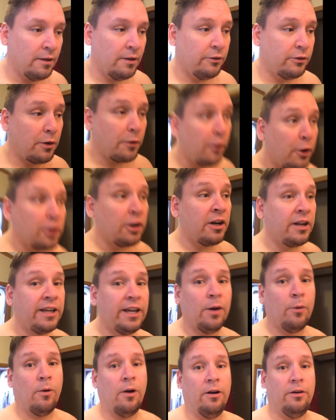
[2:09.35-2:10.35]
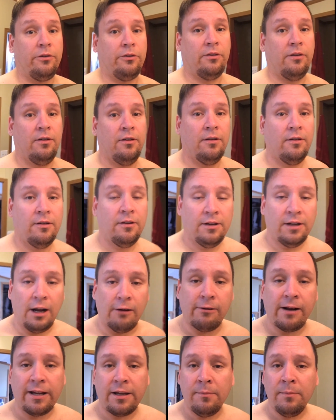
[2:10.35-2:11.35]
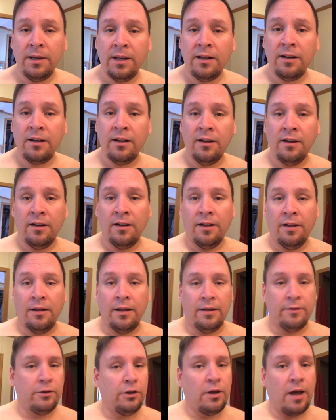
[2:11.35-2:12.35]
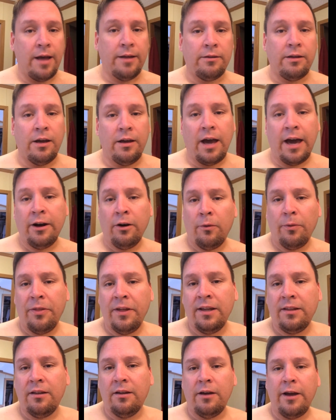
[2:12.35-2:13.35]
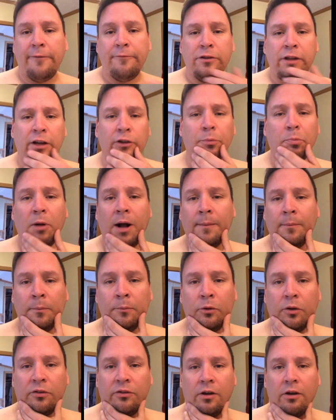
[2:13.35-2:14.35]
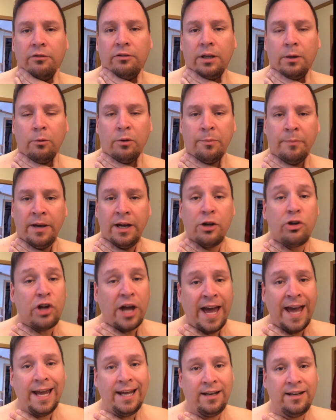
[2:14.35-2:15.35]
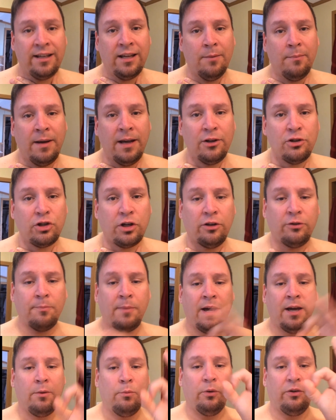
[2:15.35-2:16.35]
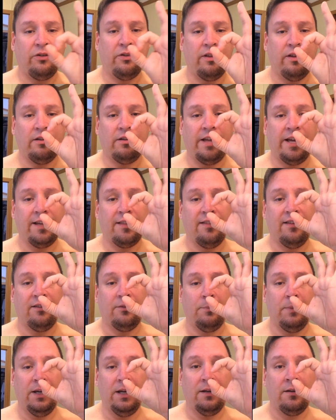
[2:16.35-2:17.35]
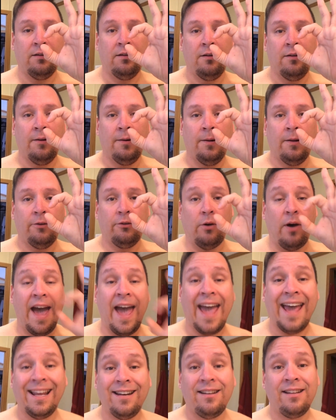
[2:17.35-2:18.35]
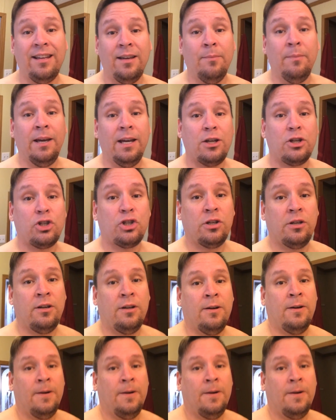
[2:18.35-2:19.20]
So they're going to get worse. I don't think that if there's problems associated with mesh. I had to get mesh because mine was like this big. So I had to get mesh.